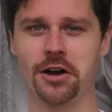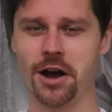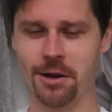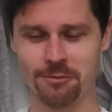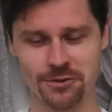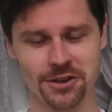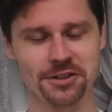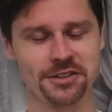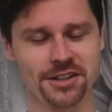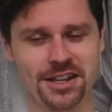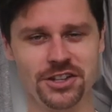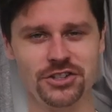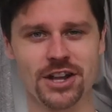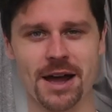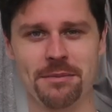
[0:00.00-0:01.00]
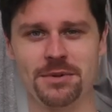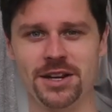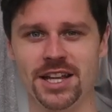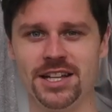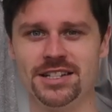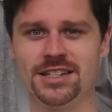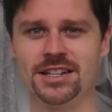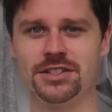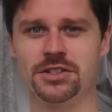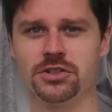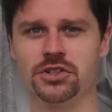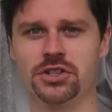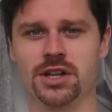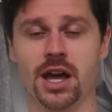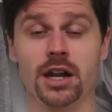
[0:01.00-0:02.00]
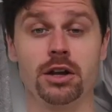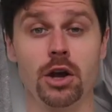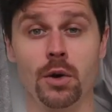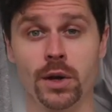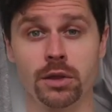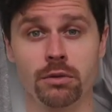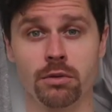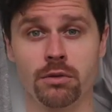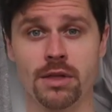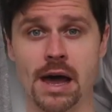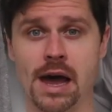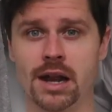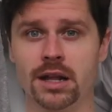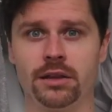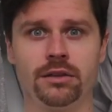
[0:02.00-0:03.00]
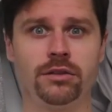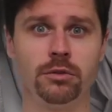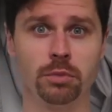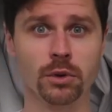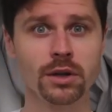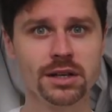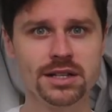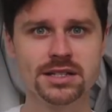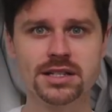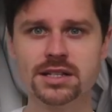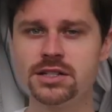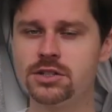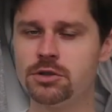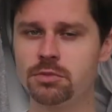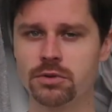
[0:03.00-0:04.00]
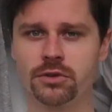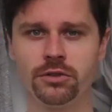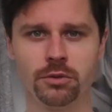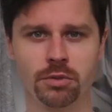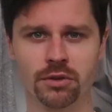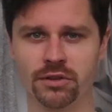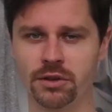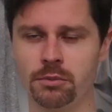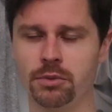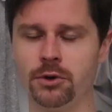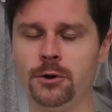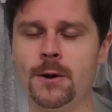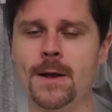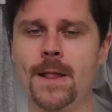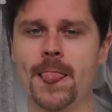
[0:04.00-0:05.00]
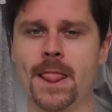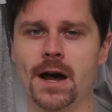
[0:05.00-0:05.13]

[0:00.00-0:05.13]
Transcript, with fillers: obviously in Japanese, and so just kind of going through that, it's super easy, super simple.